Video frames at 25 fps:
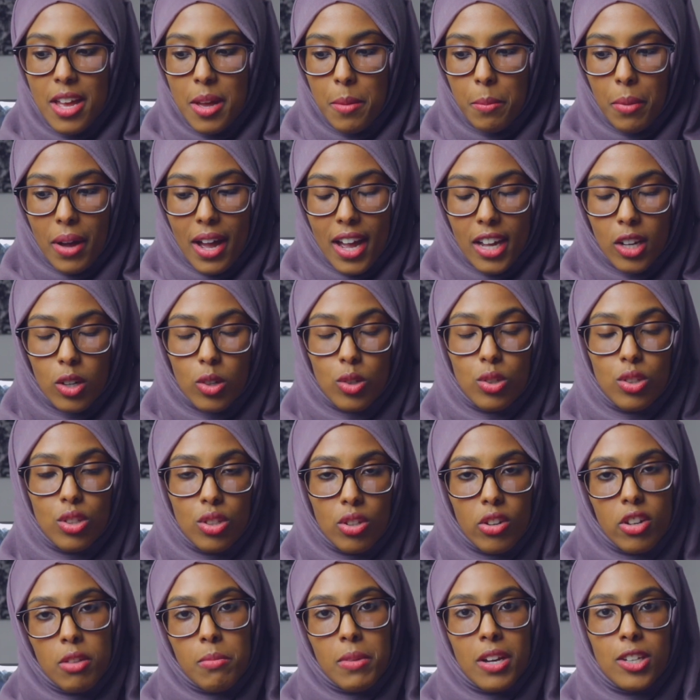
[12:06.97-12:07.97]
But I could
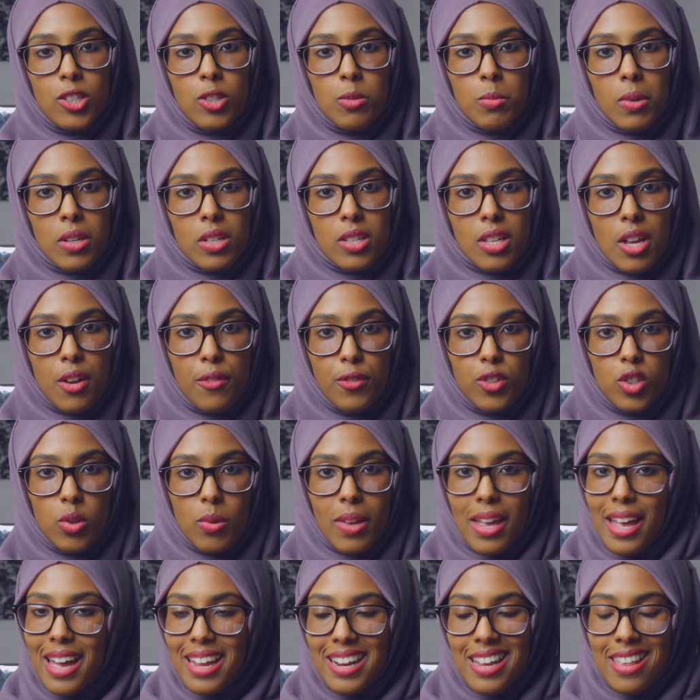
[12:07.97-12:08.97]
not imagine myself
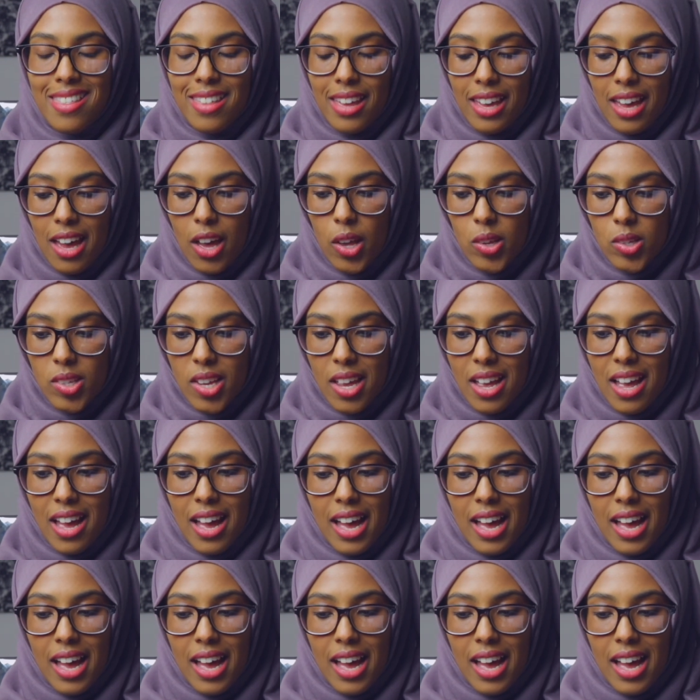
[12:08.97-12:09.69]
doing anything else.